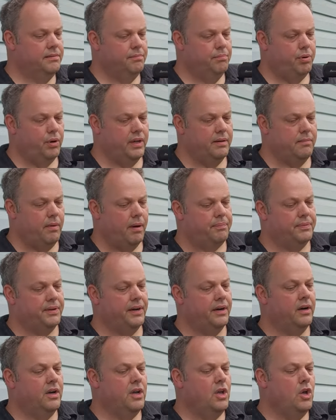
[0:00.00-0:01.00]
Put him up
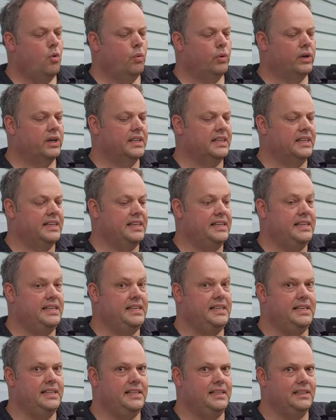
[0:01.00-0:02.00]
there. We're gonna
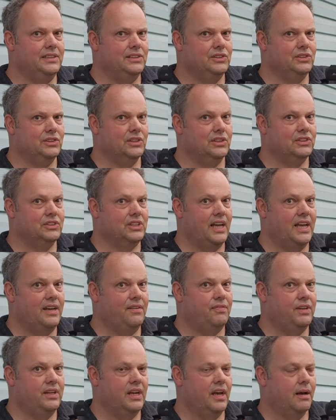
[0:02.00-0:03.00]
ease the safety
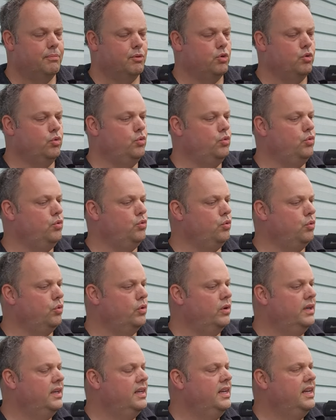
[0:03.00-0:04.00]
up.
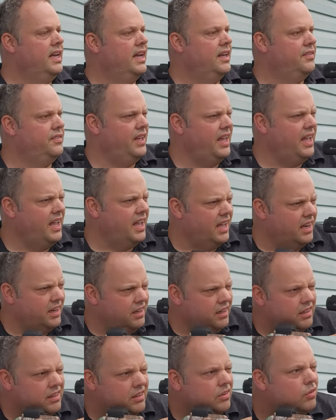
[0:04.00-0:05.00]
And
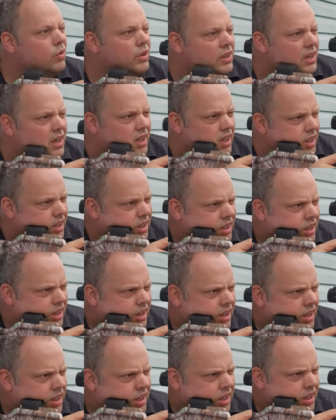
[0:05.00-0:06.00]
then, we're gonna
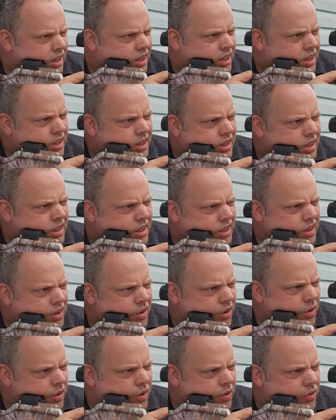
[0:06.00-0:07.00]

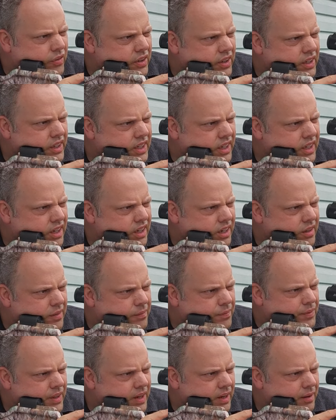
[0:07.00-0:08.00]
go over here,
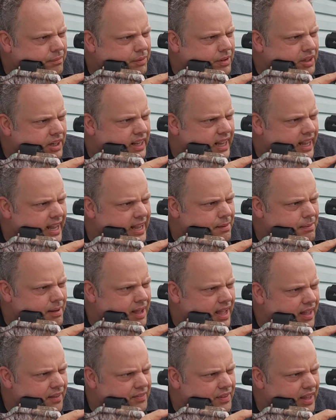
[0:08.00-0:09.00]
and I'm gonna aim
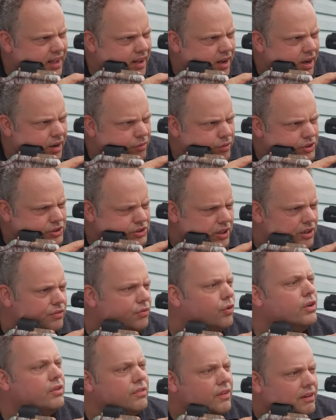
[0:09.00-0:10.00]
at that, we're still at
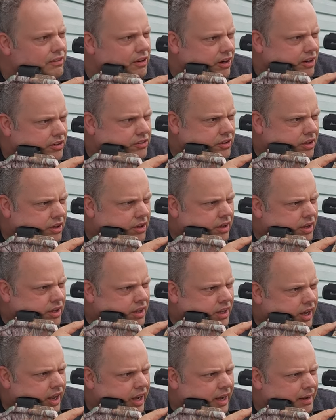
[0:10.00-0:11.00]
45 yards,
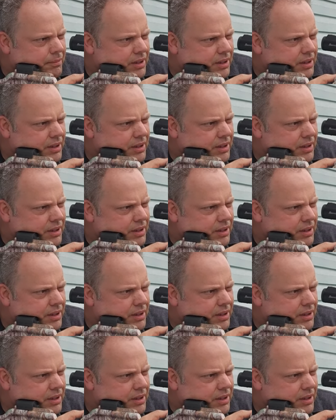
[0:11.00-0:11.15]
I'm